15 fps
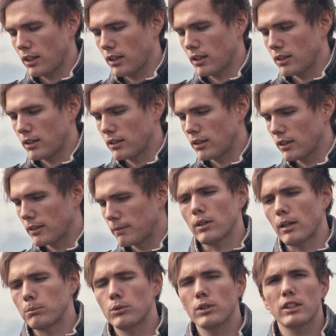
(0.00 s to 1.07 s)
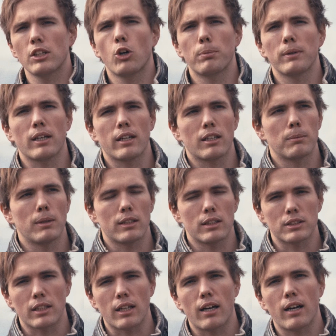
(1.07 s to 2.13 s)
And uh, I'm really hoping I can make
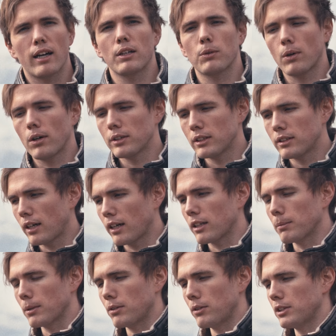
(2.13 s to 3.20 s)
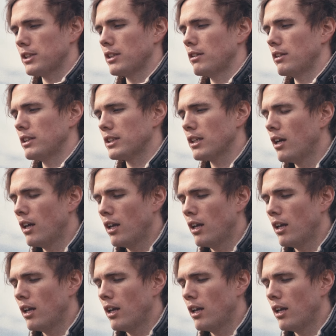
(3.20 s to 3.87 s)
this like a high quality documentary series